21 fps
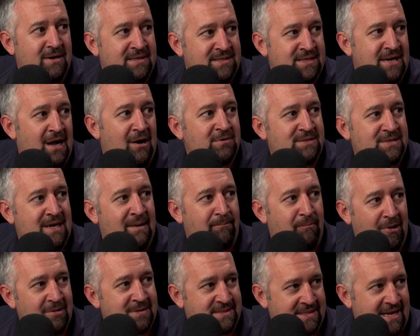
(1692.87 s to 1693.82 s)
As an outside
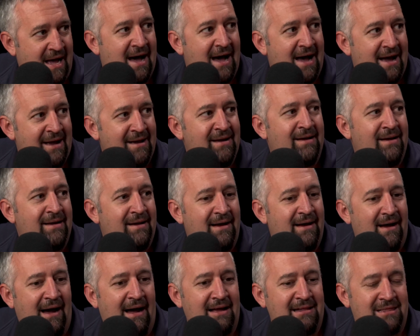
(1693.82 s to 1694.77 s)
parts guy,
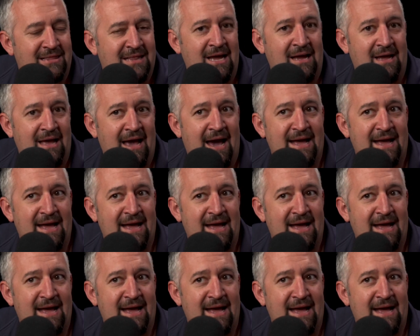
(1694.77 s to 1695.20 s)
I think